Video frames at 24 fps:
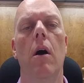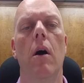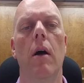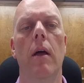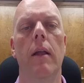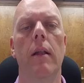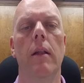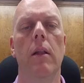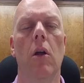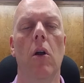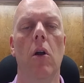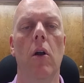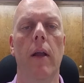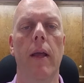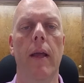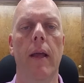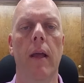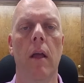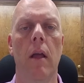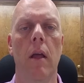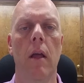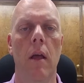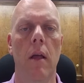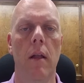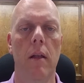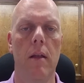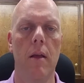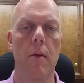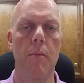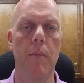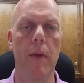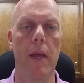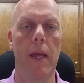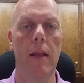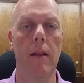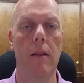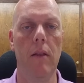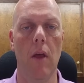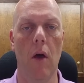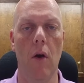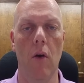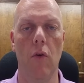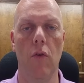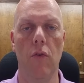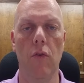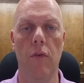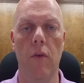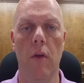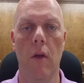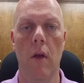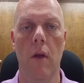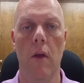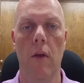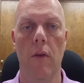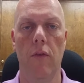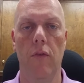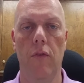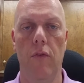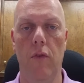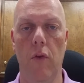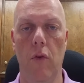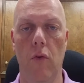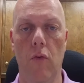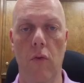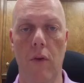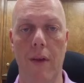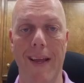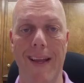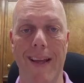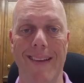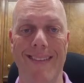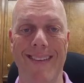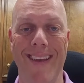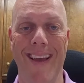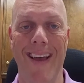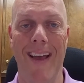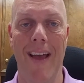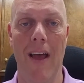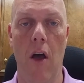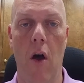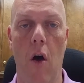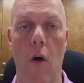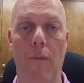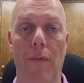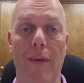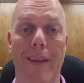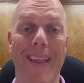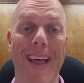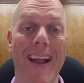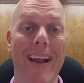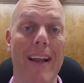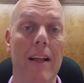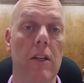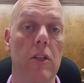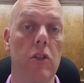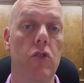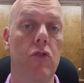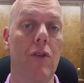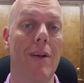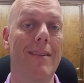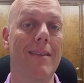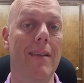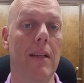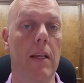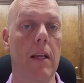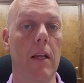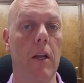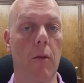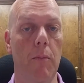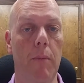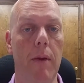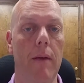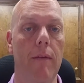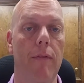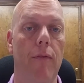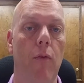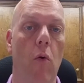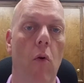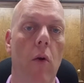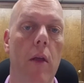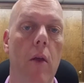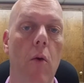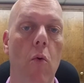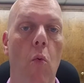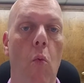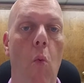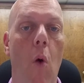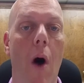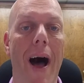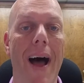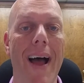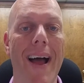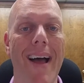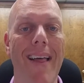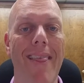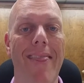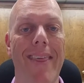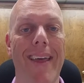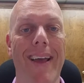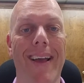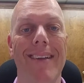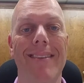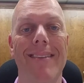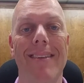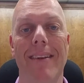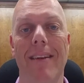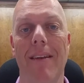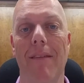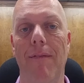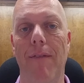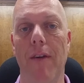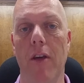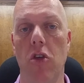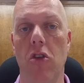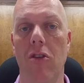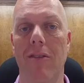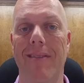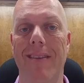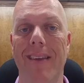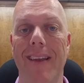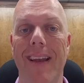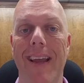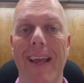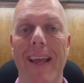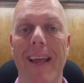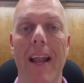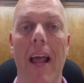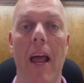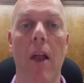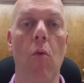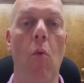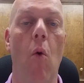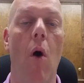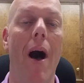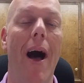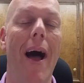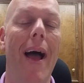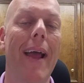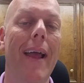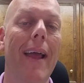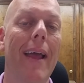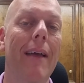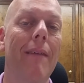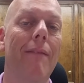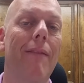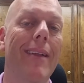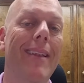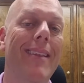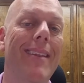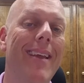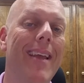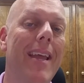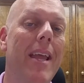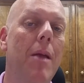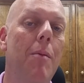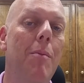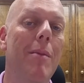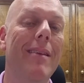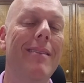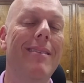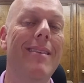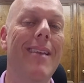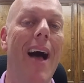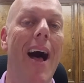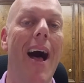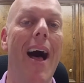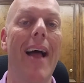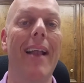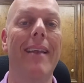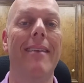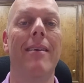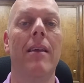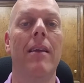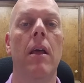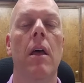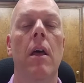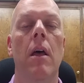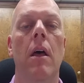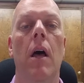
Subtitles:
in learning to meet those student needs. Hopefully that illustrates a little bit for you why I think it's a deficiency need, and why if a team is not